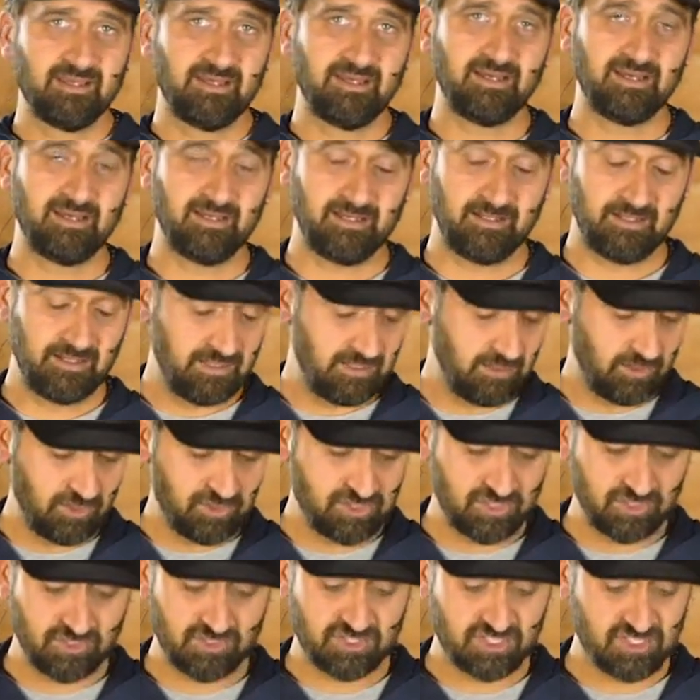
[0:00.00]
In our
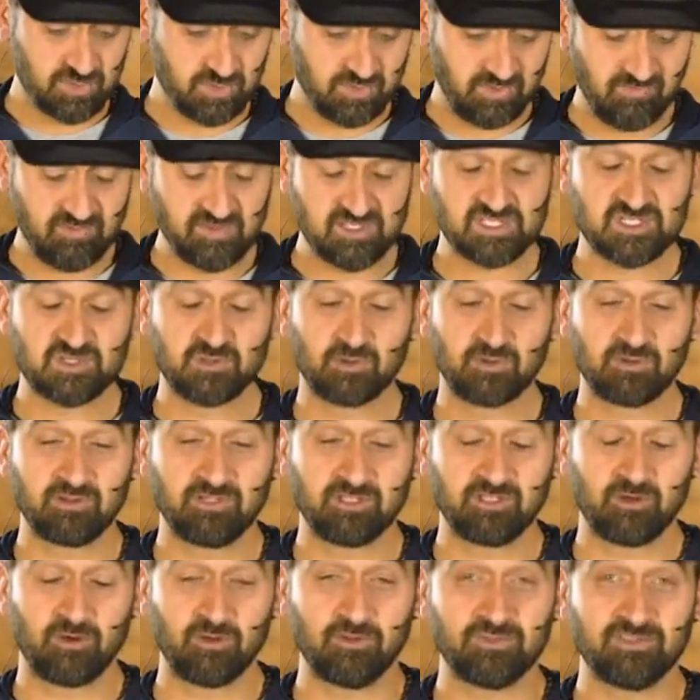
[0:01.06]
churches, we've
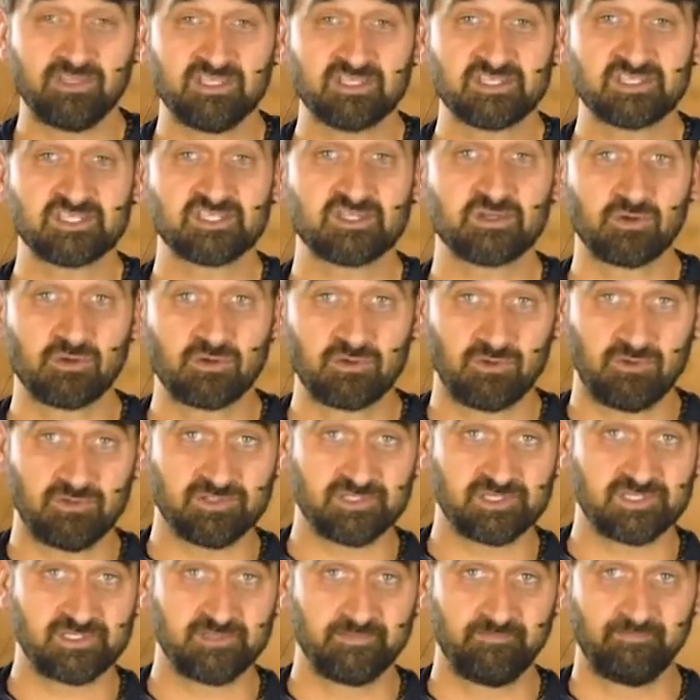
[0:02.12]
historically called these
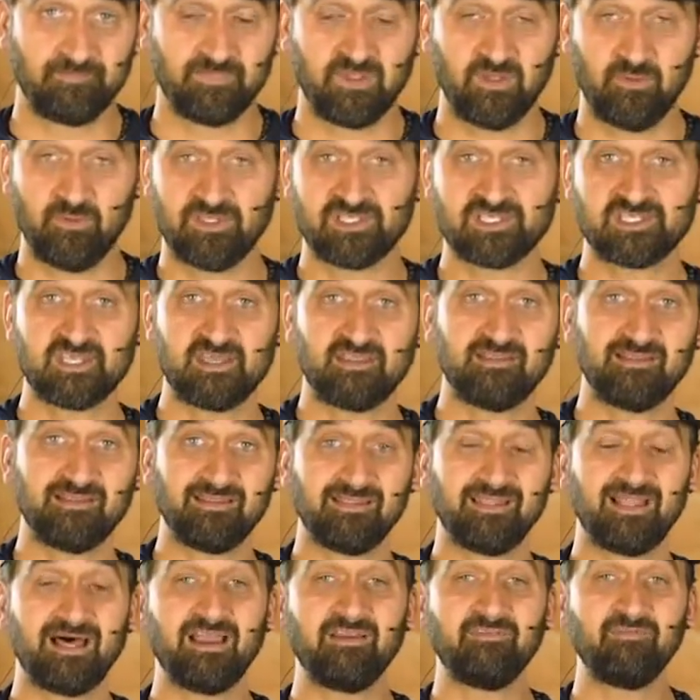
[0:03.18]
circles, that we say that
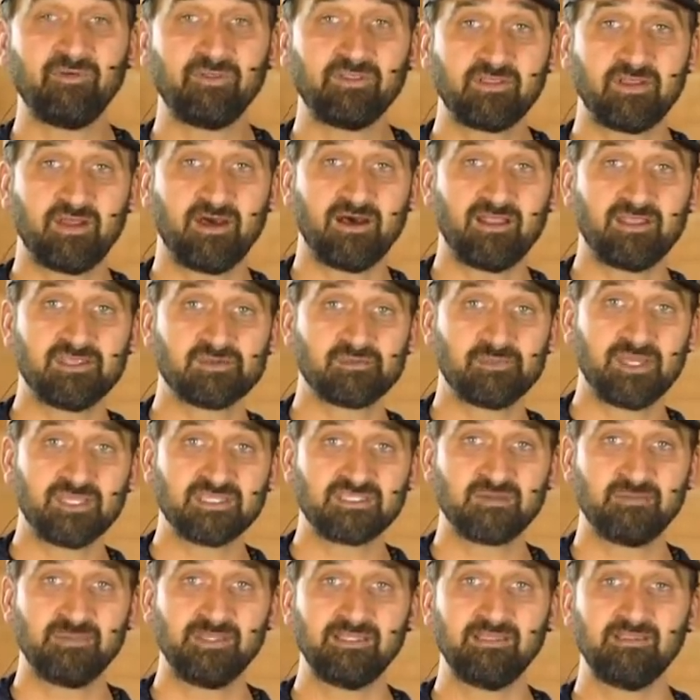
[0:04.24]
life with God is
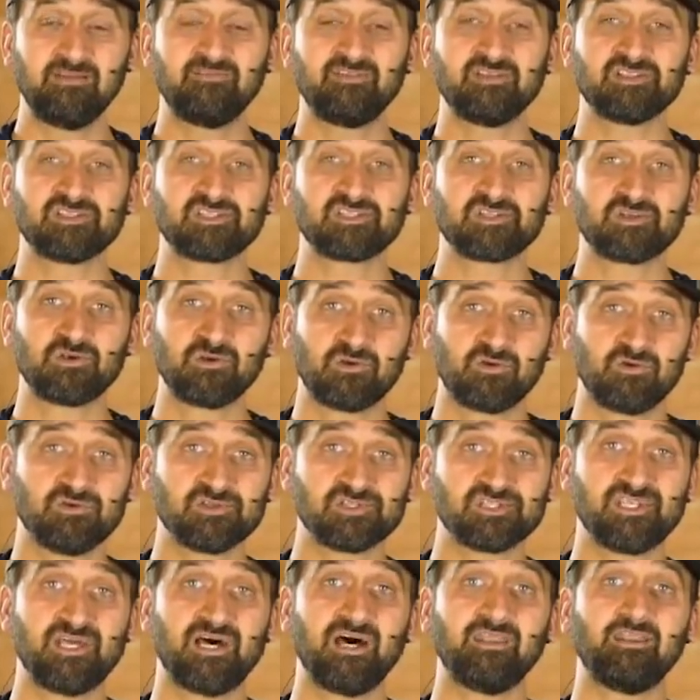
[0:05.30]
meant to be lived in
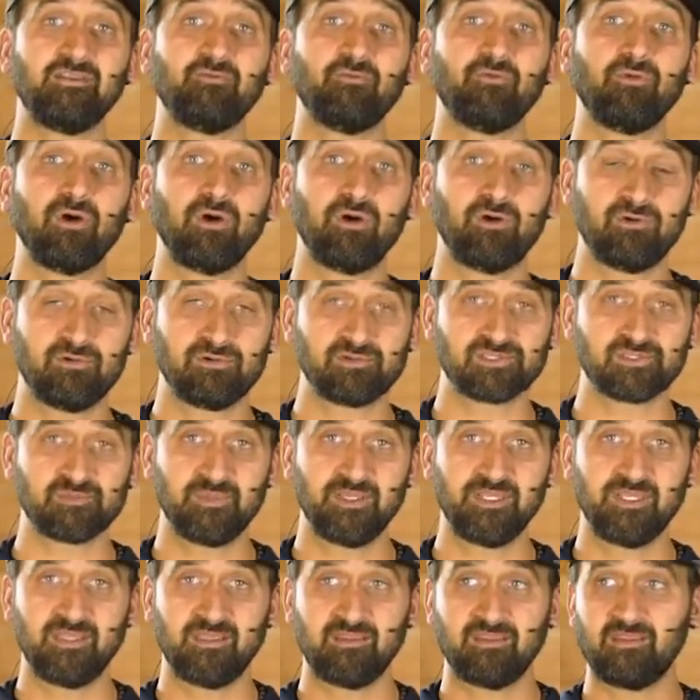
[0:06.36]
circles, not in rows,
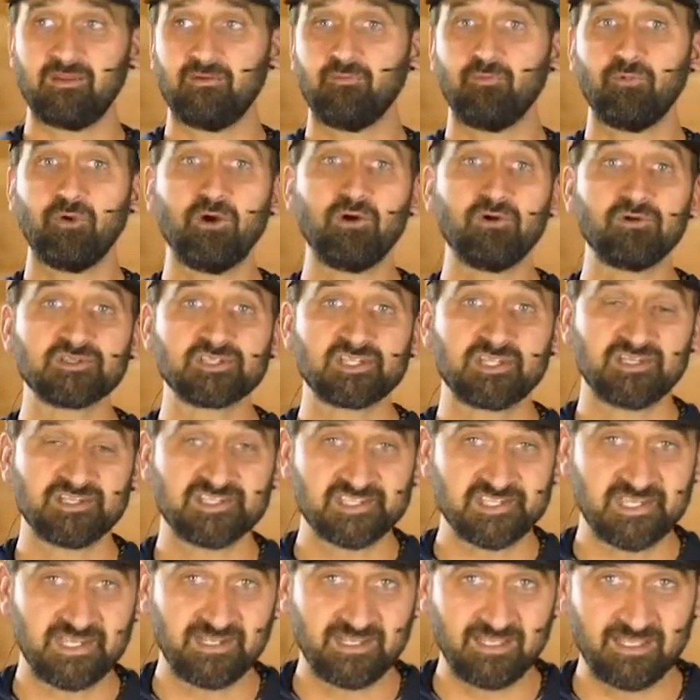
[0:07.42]
meaning that in rows on a
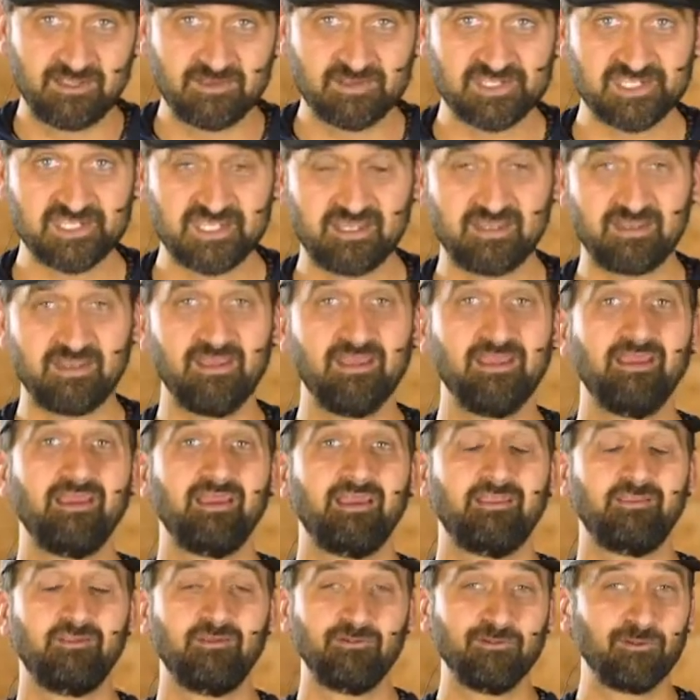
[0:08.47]
Sunday you sit
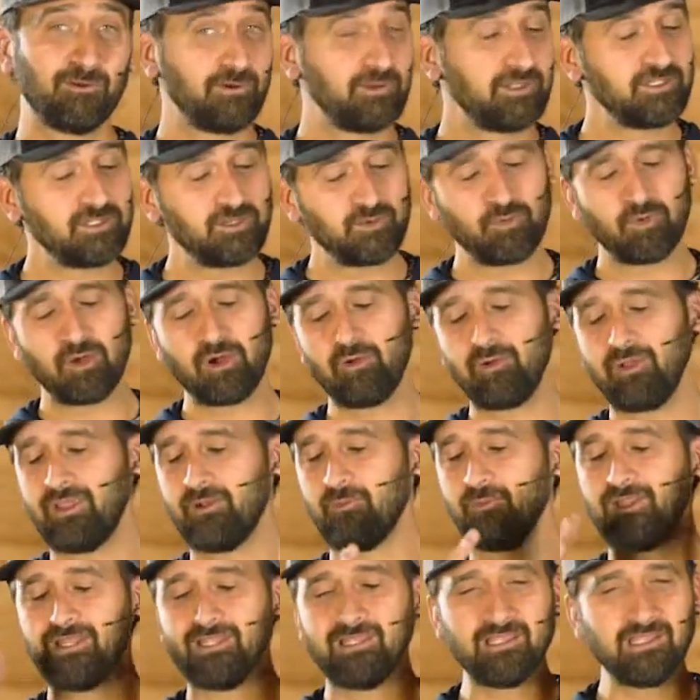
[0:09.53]
and you learn and you grow,
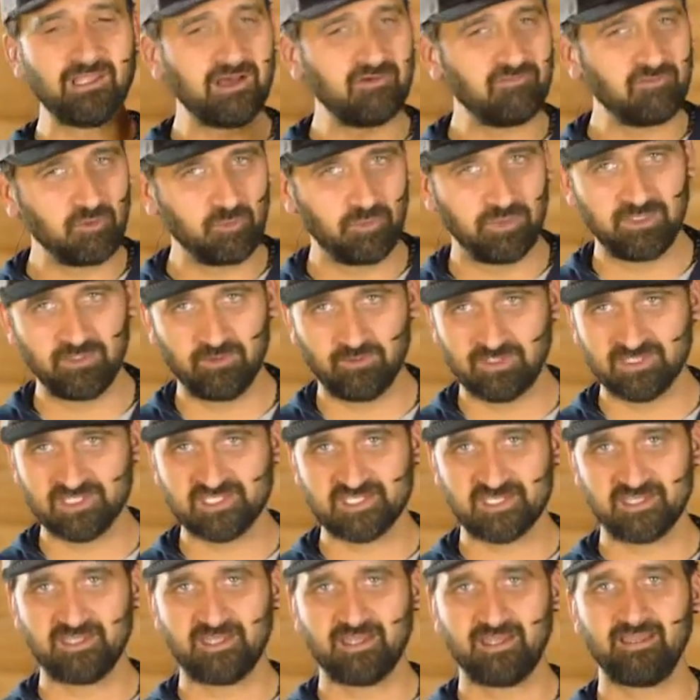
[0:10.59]
and we love what we do on
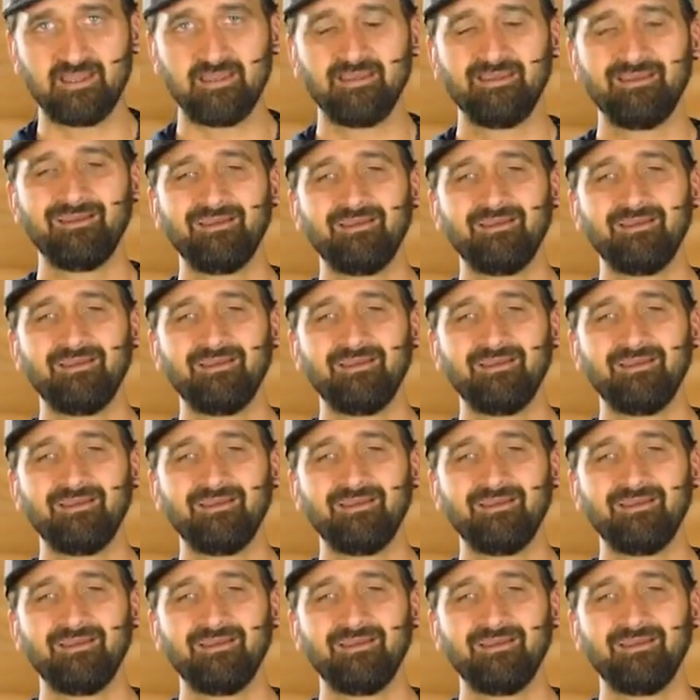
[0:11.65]
Sunday.